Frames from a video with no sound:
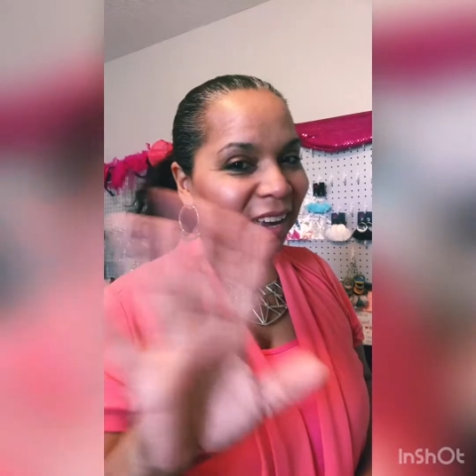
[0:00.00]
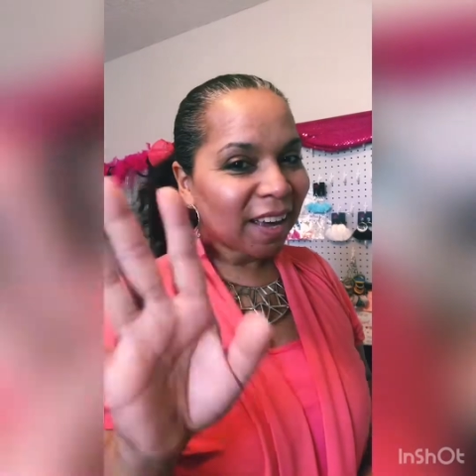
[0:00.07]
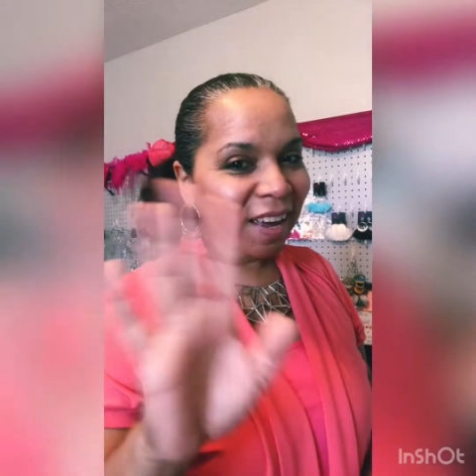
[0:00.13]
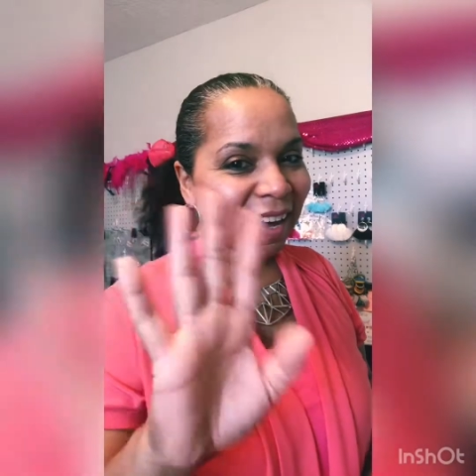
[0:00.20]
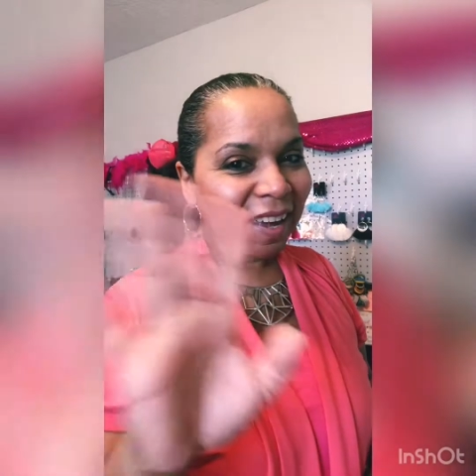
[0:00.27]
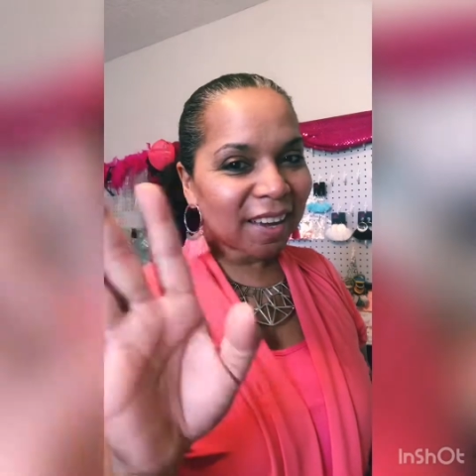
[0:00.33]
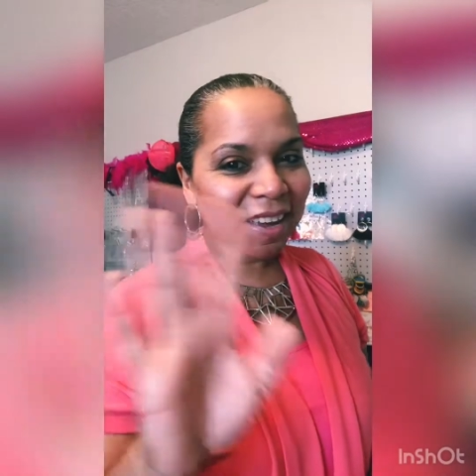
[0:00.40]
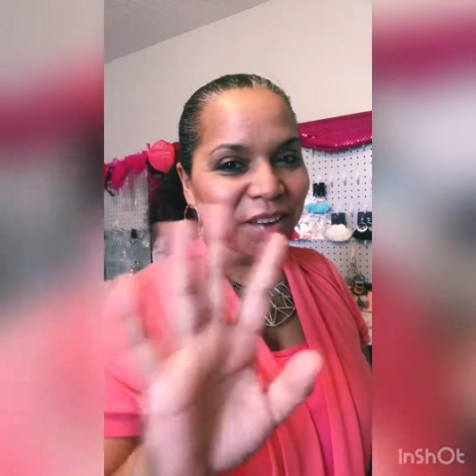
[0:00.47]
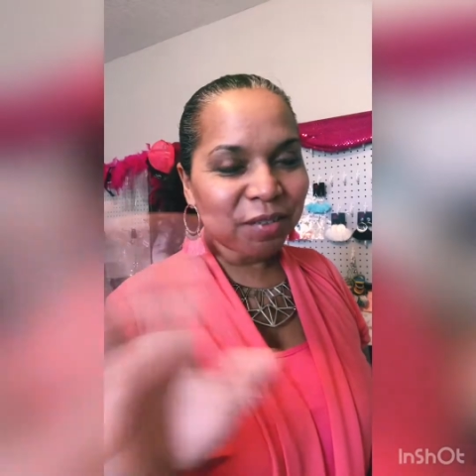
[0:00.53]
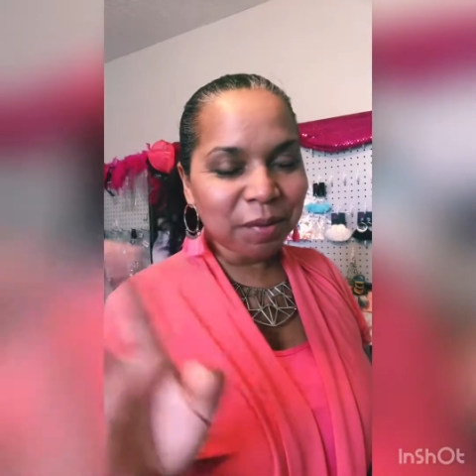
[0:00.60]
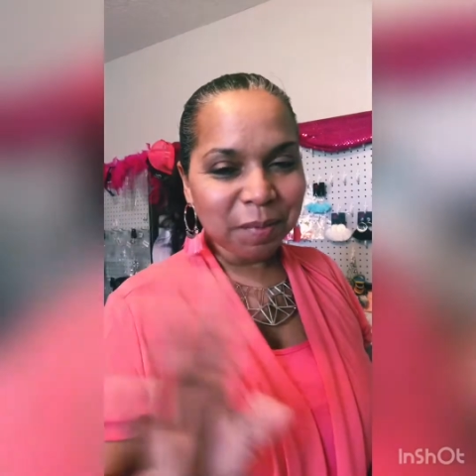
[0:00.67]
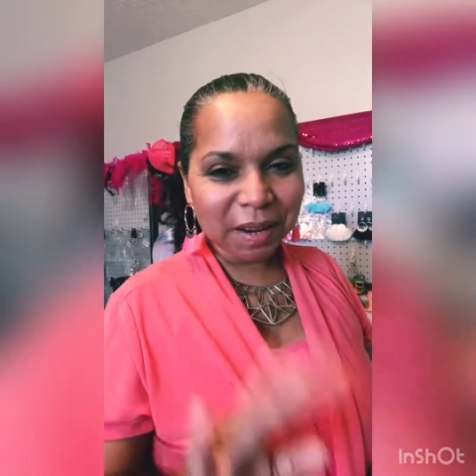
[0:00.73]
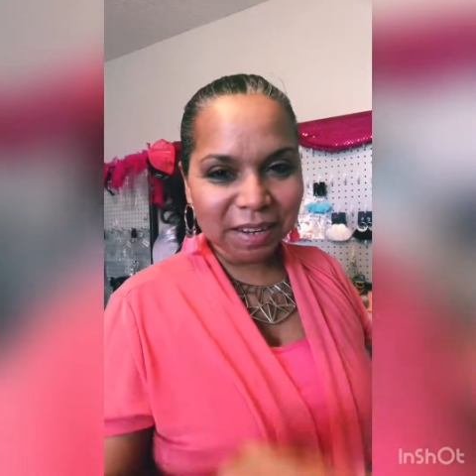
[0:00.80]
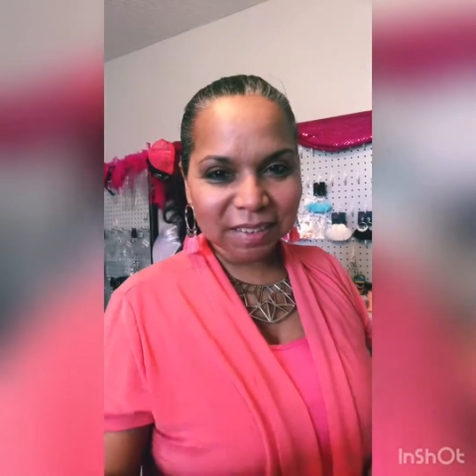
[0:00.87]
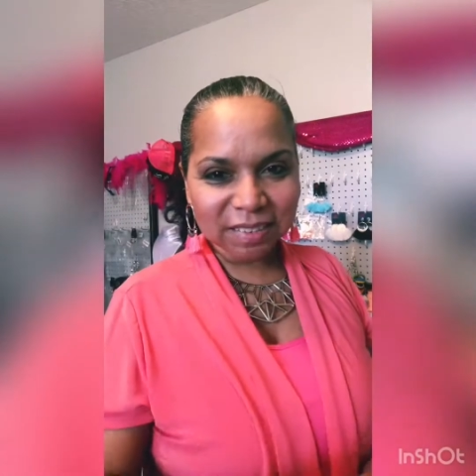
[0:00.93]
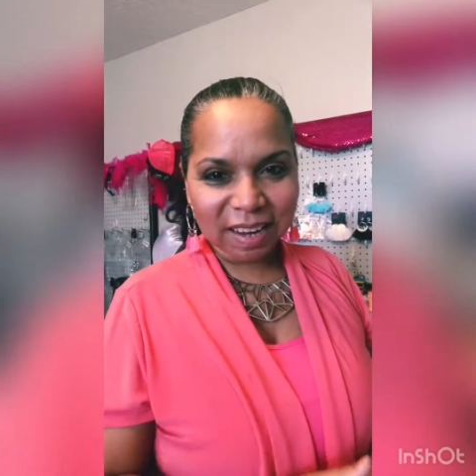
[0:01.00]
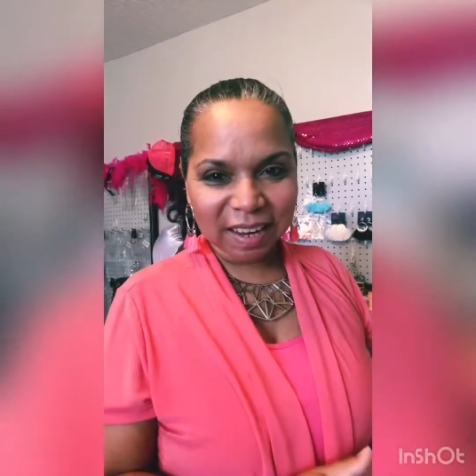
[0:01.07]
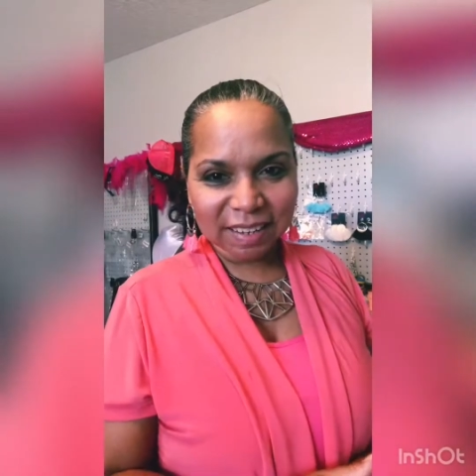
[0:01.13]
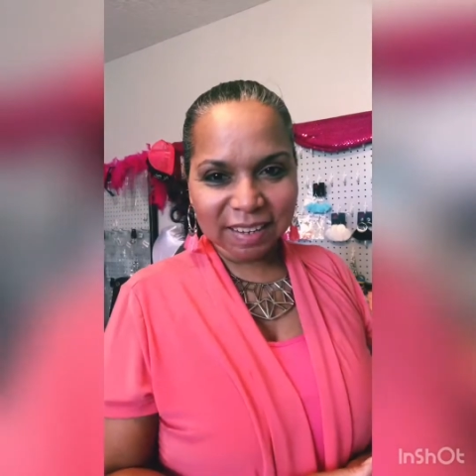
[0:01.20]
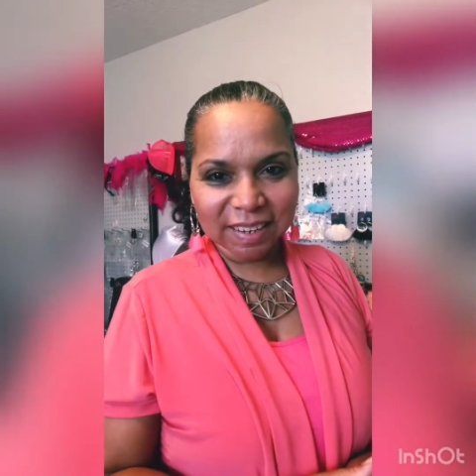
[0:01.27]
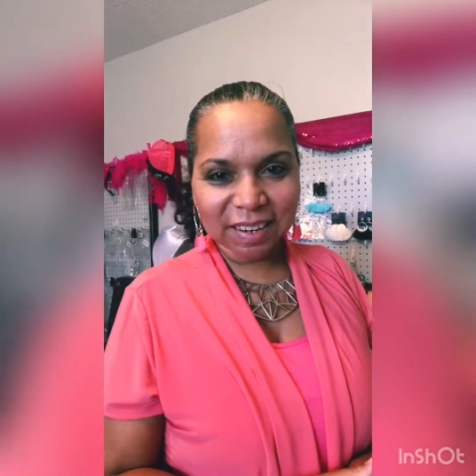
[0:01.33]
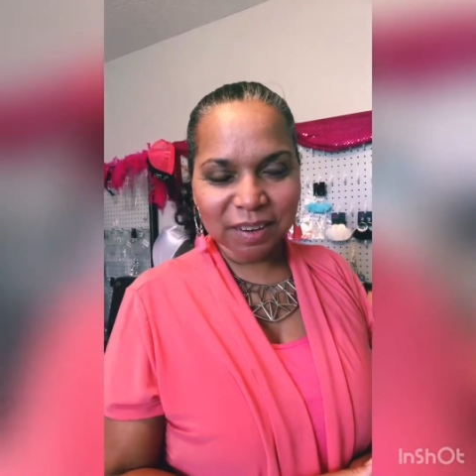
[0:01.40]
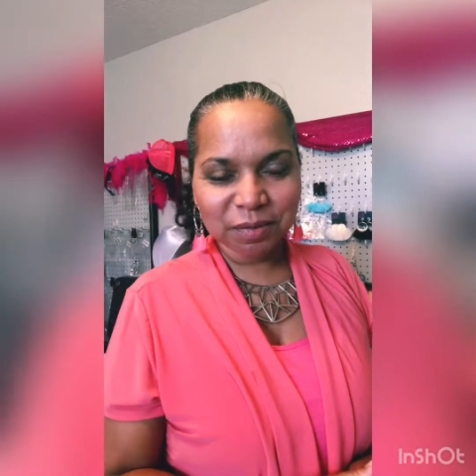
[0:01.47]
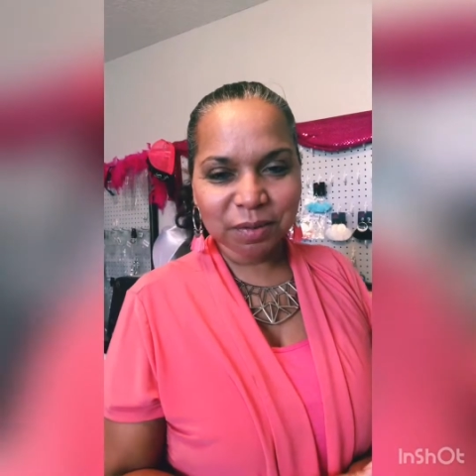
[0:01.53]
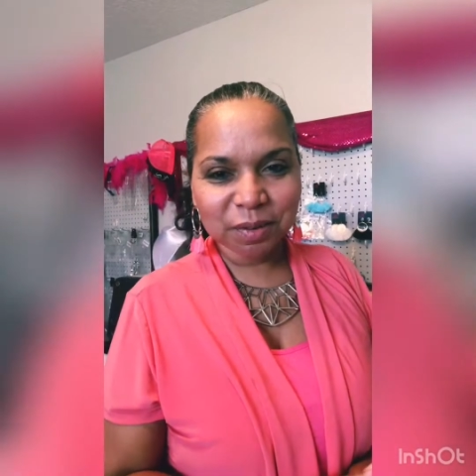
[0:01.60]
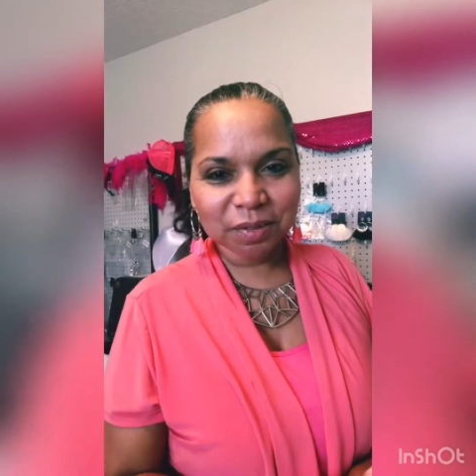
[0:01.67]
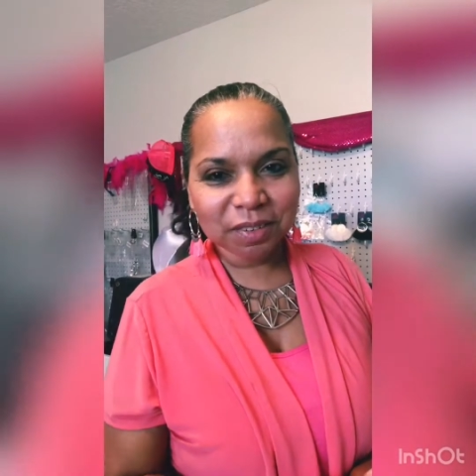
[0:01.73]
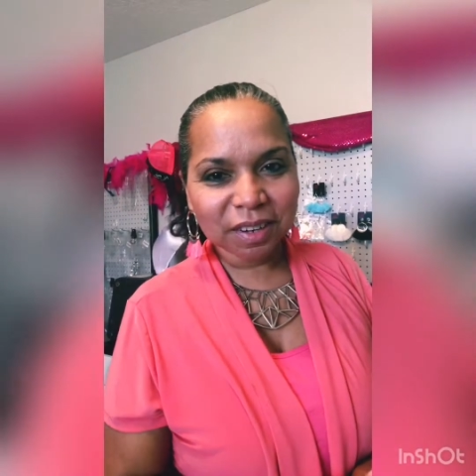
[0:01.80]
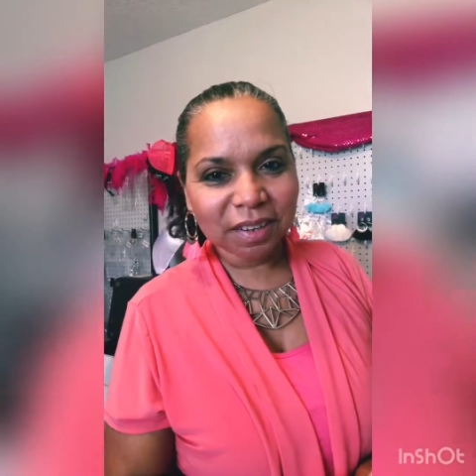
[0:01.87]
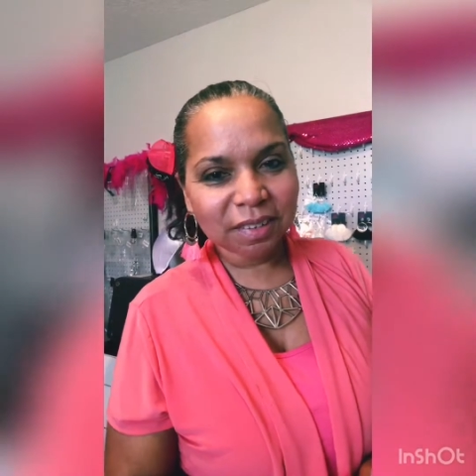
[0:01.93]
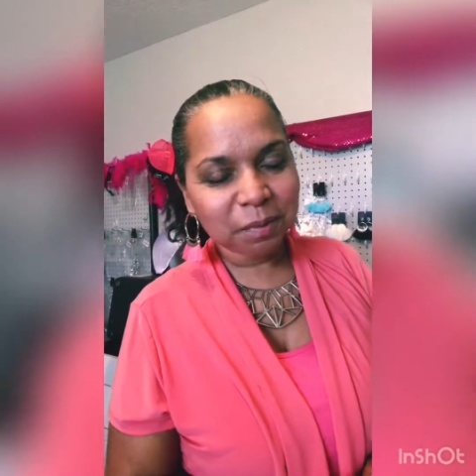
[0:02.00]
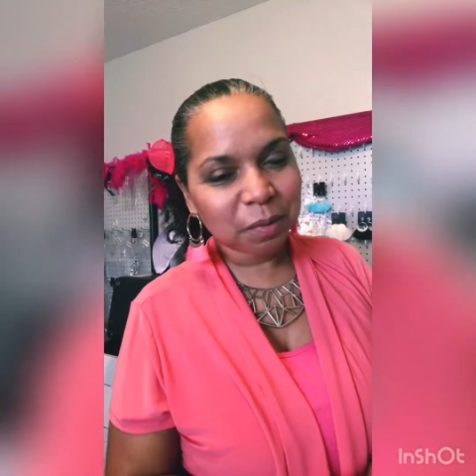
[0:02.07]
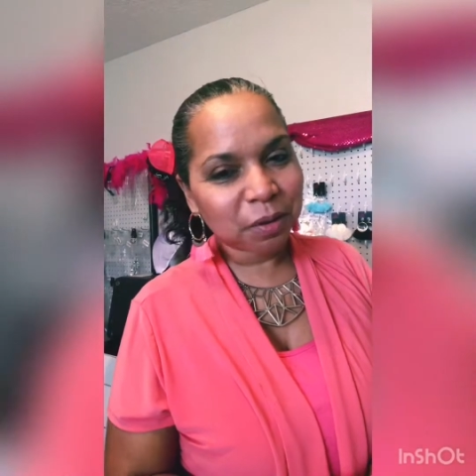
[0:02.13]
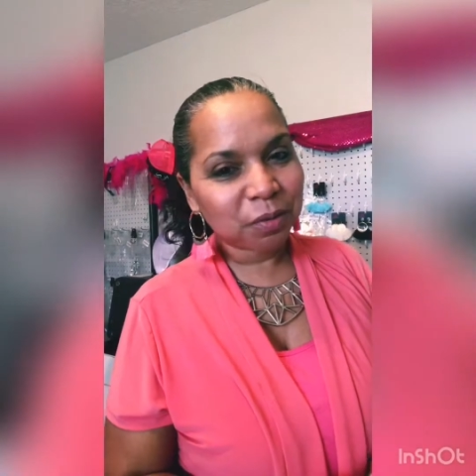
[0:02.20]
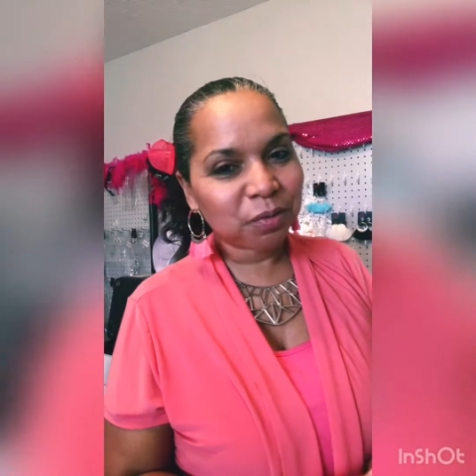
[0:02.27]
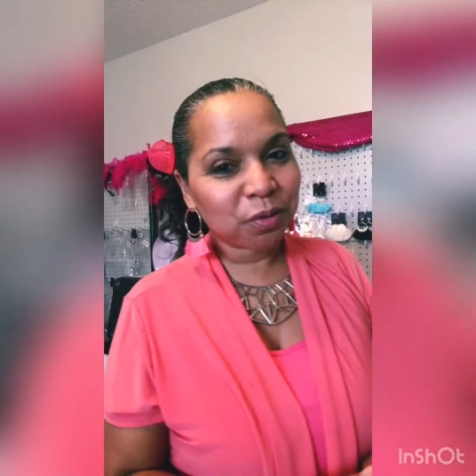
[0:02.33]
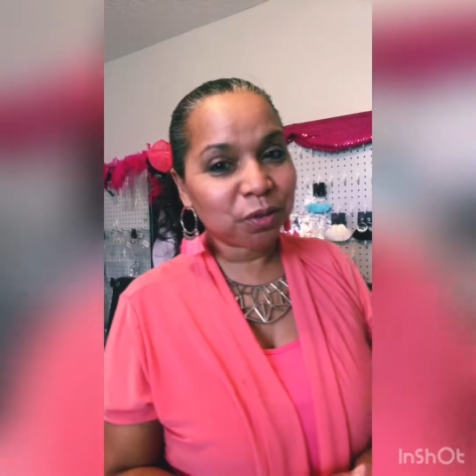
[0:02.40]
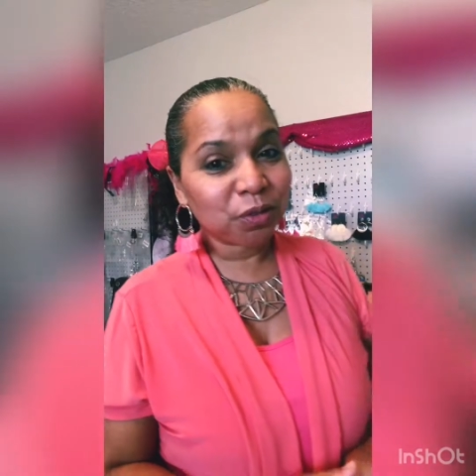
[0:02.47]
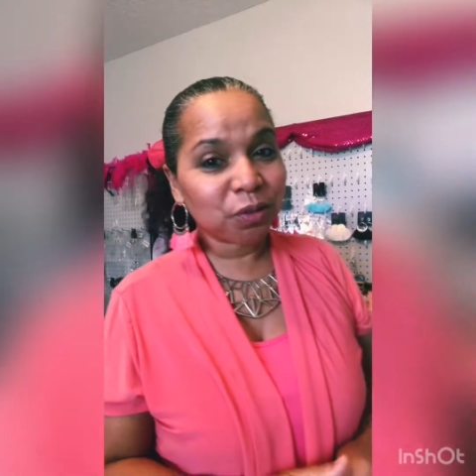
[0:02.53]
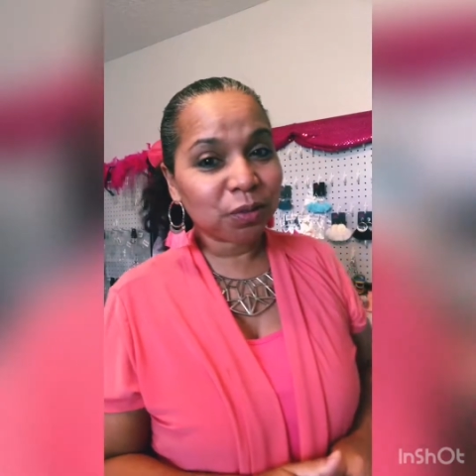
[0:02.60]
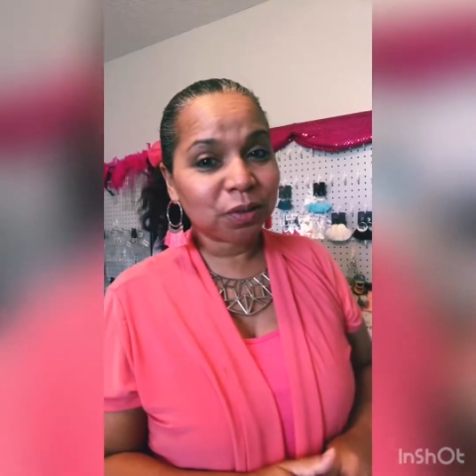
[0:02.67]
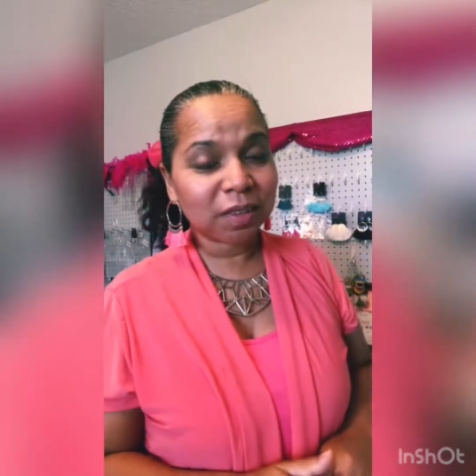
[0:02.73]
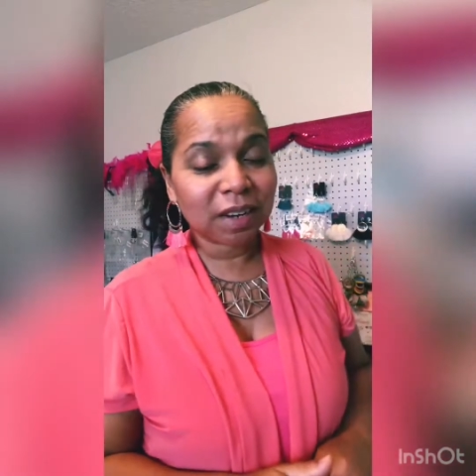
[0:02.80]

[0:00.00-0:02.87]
Hey everybody, Jackie here from Jay's Beautiful Jewels,